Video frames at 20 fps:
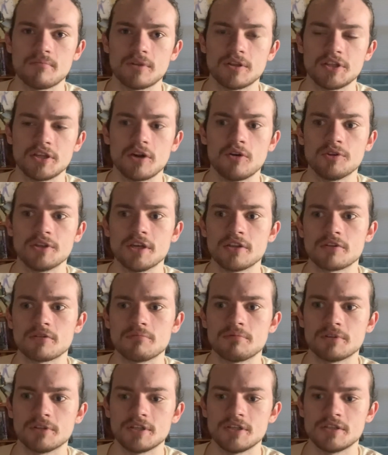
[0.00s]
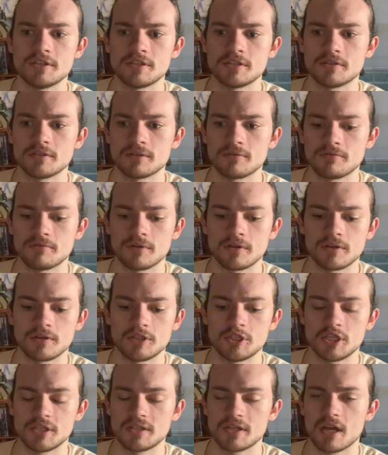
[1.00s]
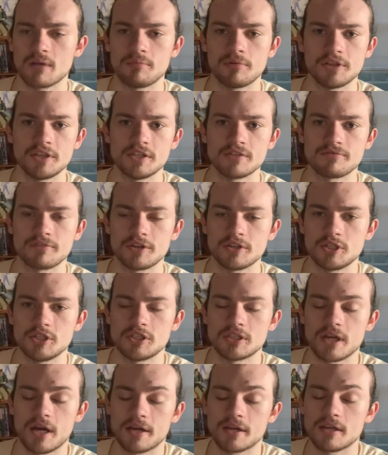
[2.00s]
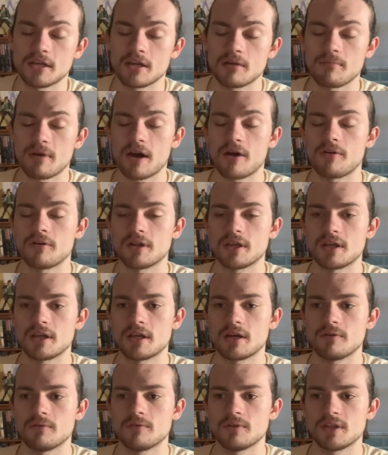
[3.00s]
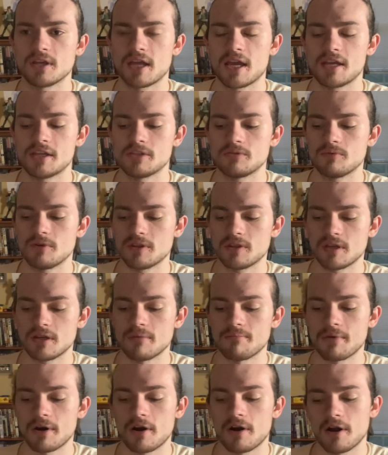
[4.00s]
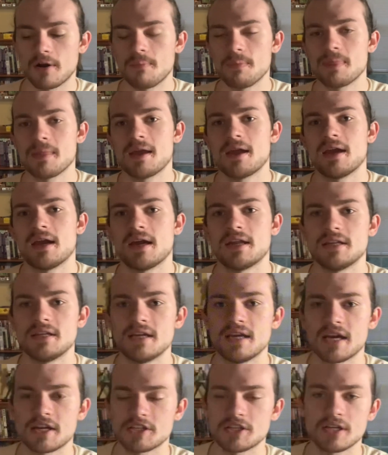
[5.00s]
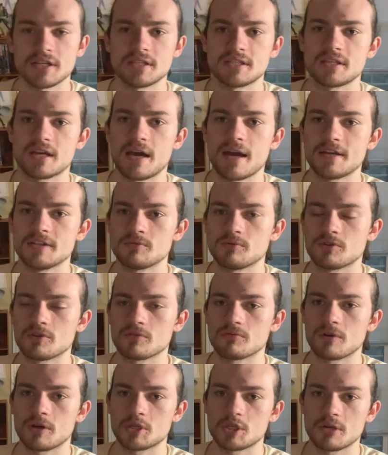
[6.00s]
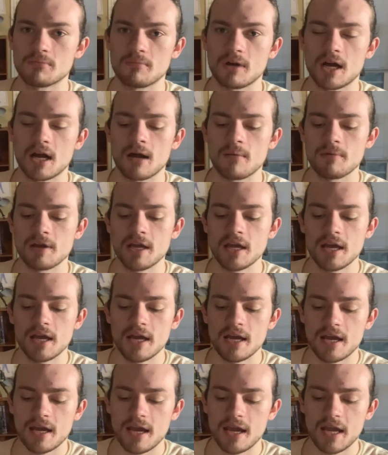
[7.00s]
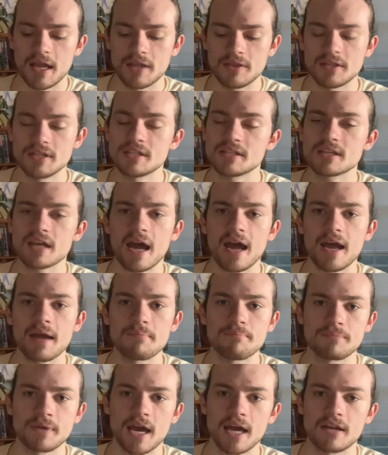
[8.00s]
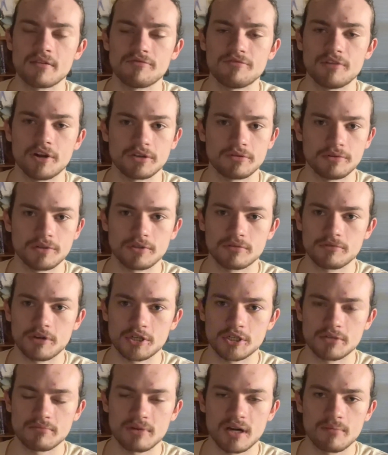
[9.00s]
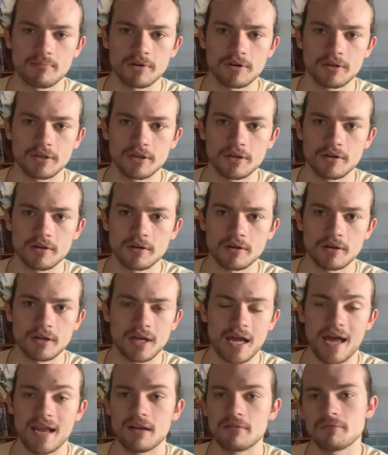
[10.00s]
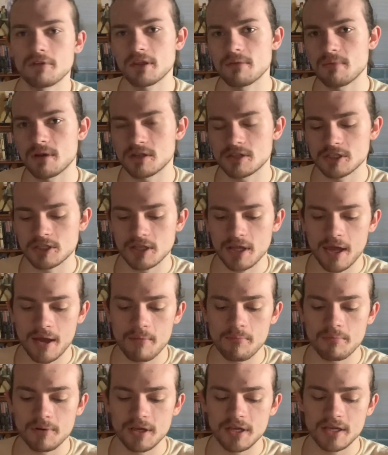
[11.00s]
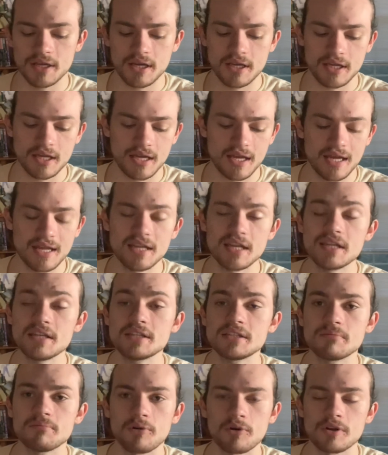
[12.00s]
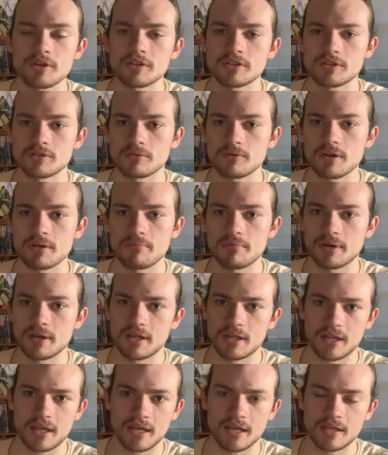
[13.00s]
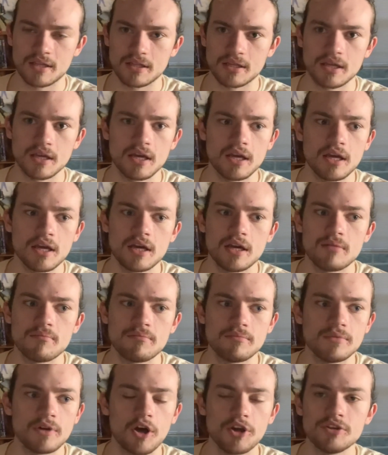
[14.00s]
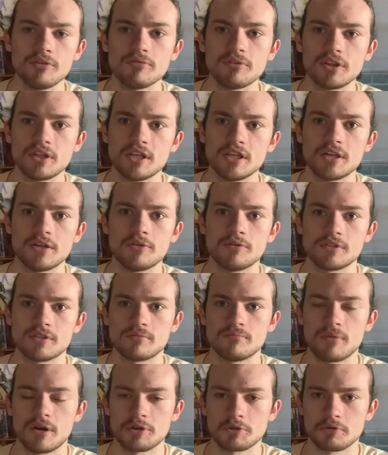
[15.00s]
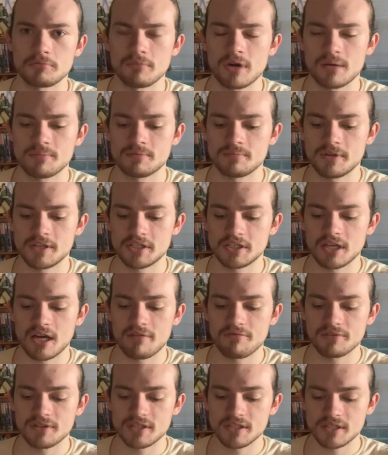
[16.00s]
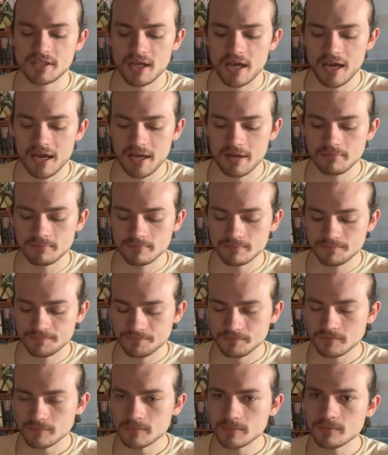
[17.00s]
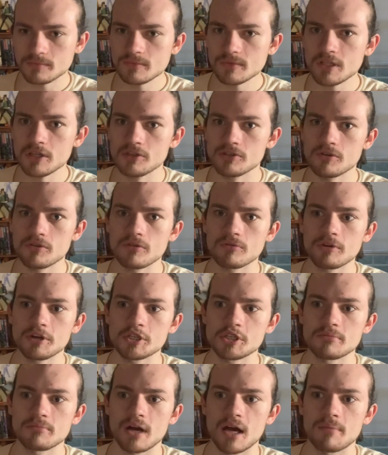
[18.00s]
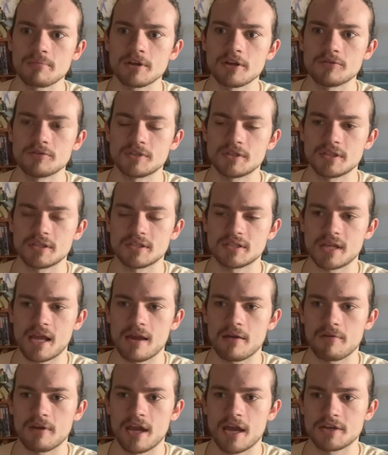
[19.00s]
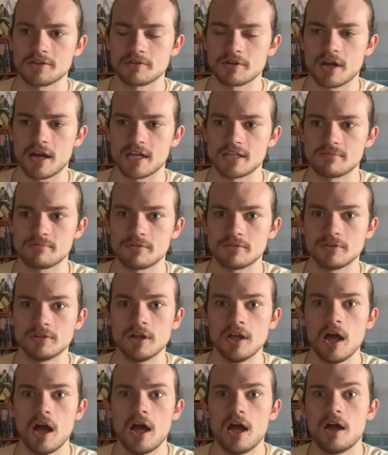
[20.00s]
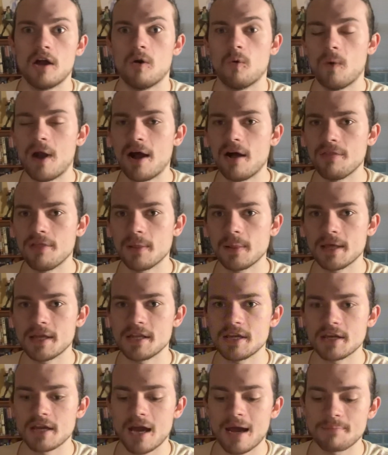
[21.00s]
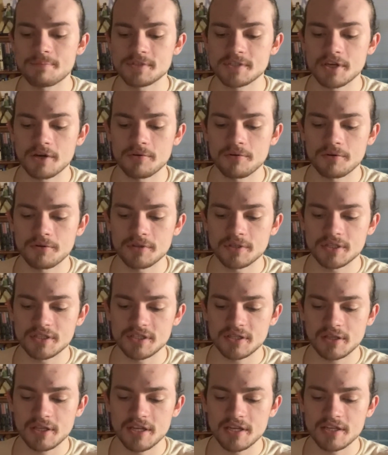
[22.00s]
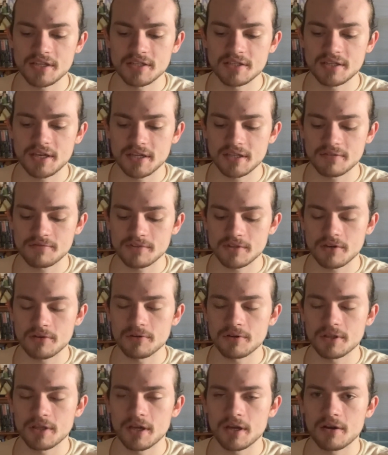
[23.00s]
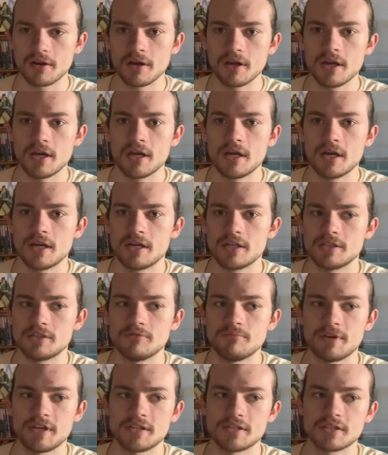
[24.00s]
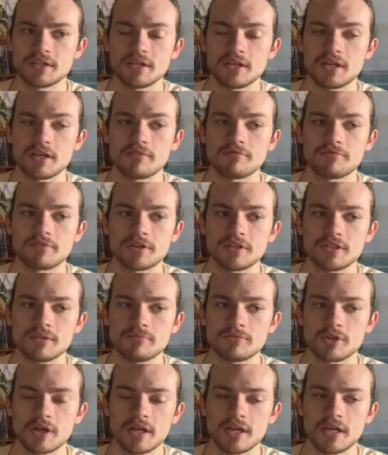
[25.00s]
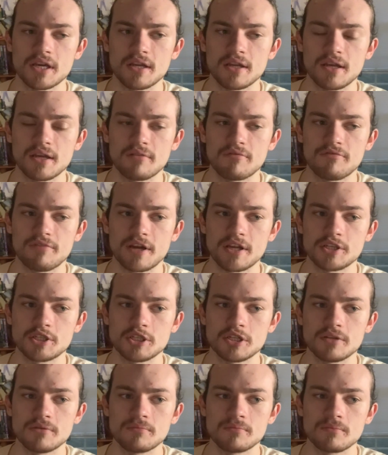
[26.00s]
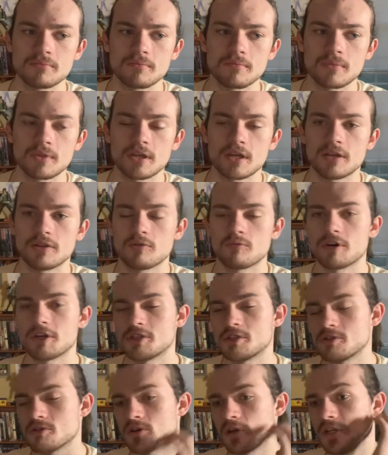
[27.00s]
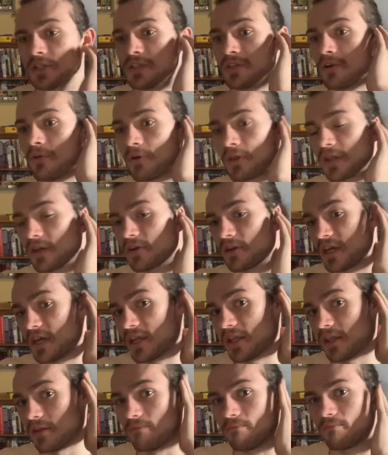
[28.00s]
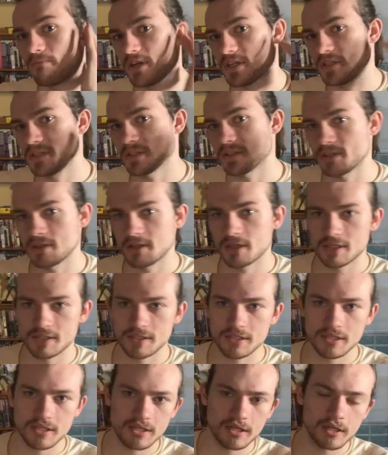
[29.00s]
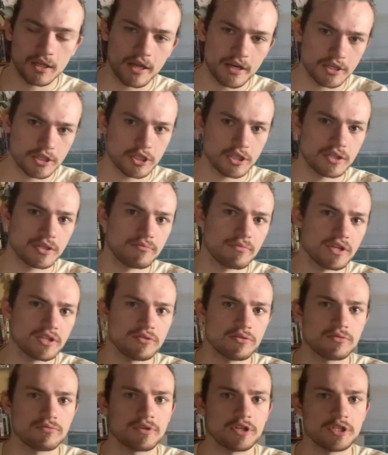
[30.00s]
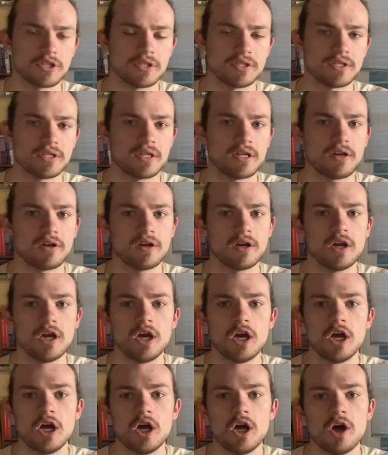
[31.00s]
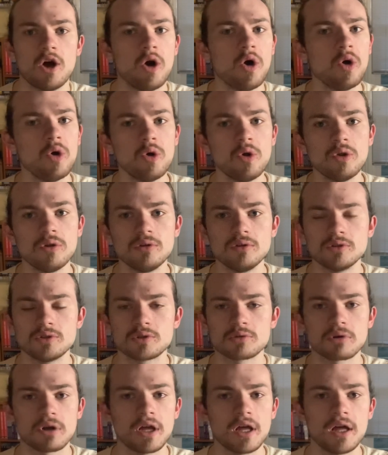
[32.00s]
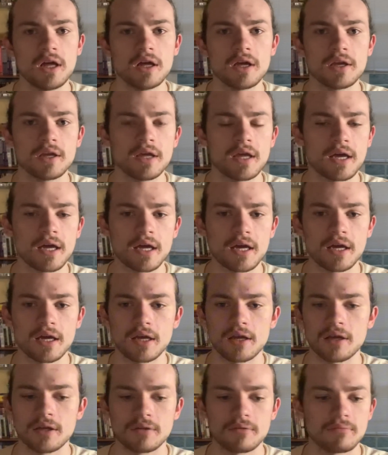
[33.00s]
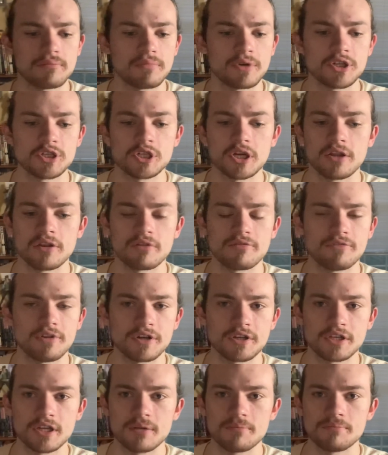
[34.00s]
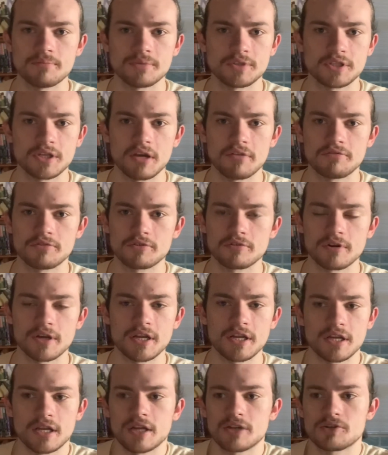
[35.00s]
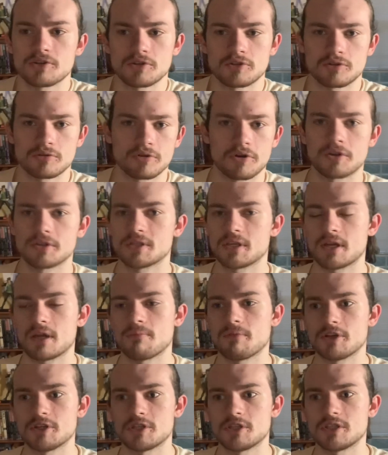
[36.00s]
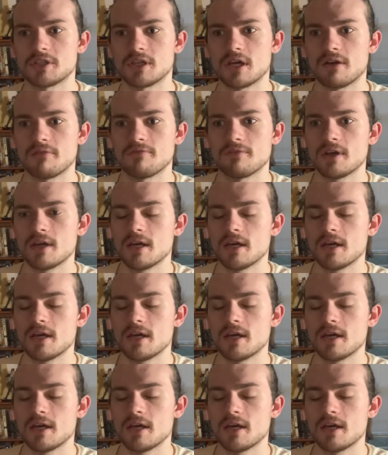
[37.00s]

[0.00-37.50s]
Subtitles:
the only other police, she has like a police friend she's talking about the case with in a bar, and he actually has ties with the Russian mob. And this guy kind of fucked with the Russian mob earlier. I didn't mention that, but it is important to the story. But like, all you really need to know is the Russian mob's pissed off at this guy. So the Russian mob goes to the psychiatric hospital while the lady detectives go in there to basically confront him, try to get a confession. The Russians are also going there to kill him, basically, because he did a lot of shit to mess with the Russians in their whole drug, bunch of other fucked up stuff trade, not just drugs, like a bunch of stuff.